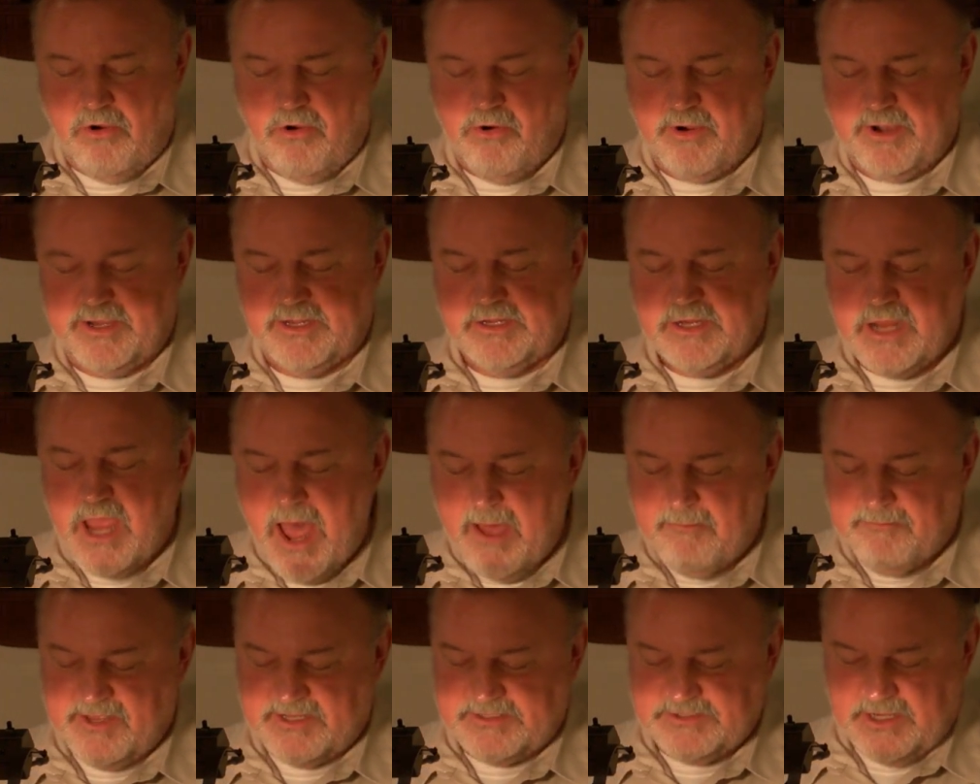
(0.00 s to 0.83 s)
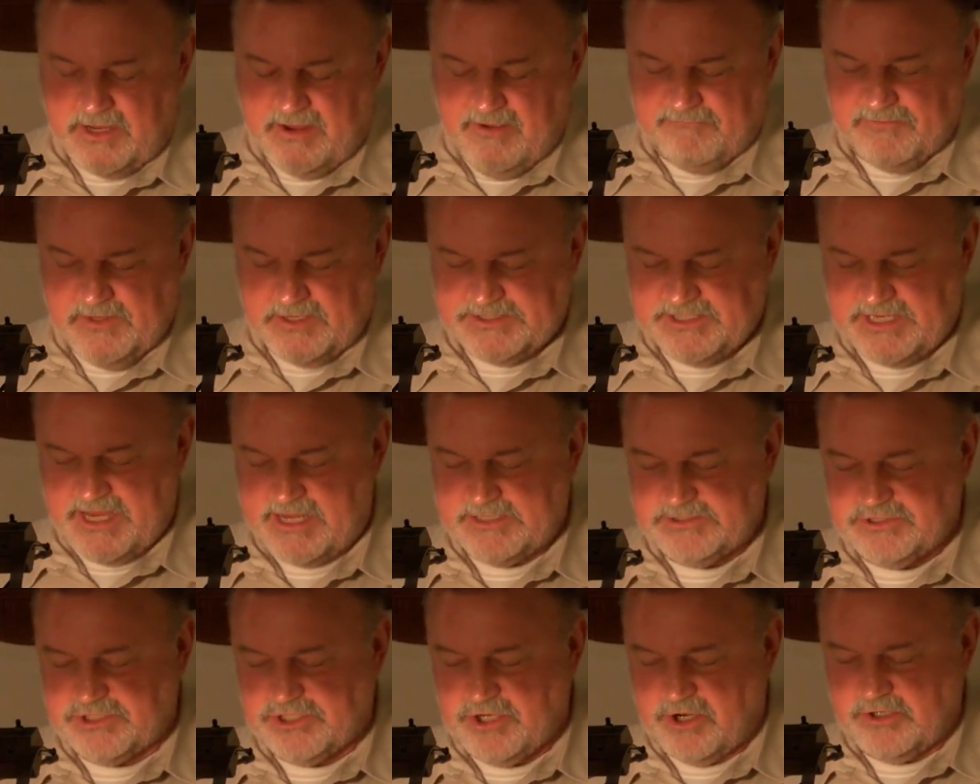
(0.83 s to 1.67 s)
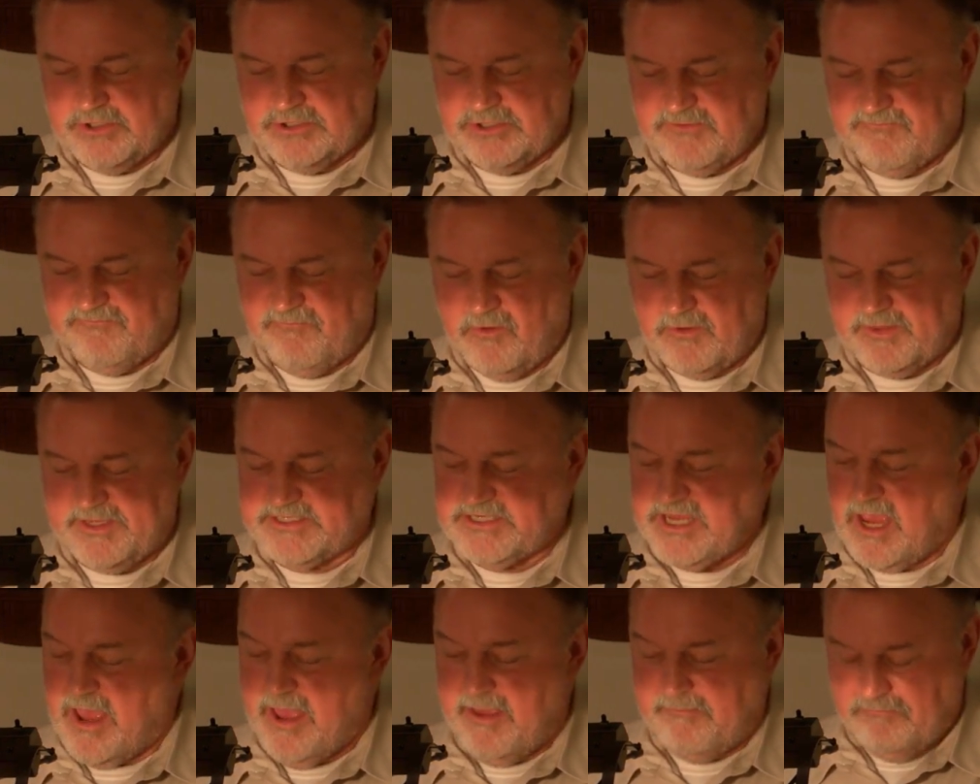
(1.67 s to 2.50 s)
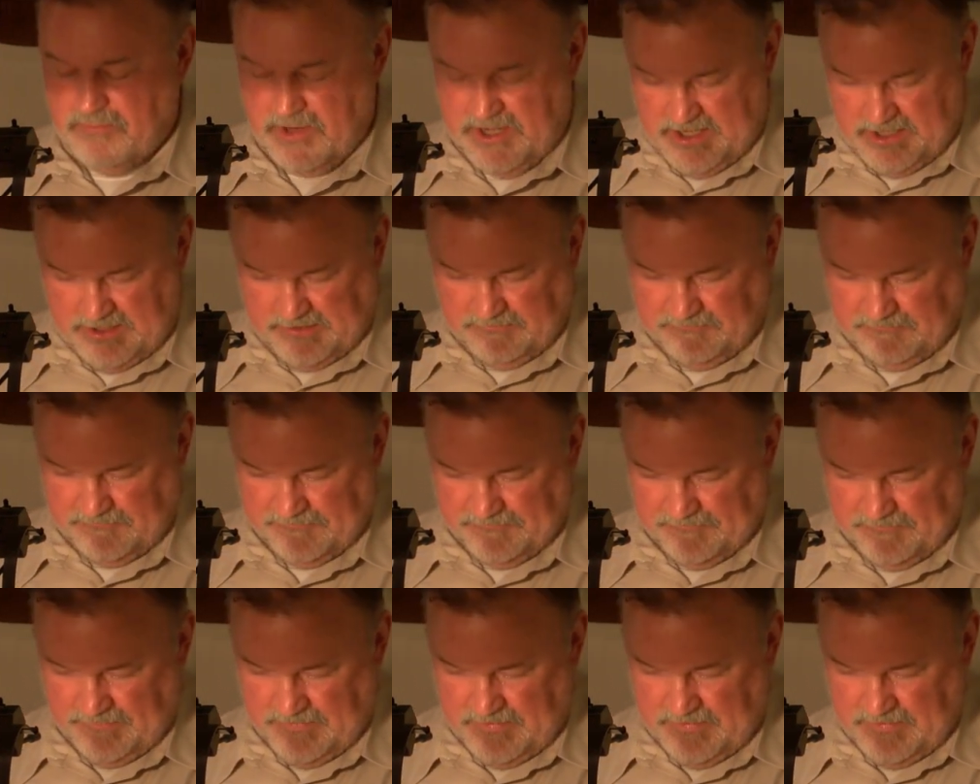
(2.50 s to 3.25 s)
or incumbent of the said church for the time being,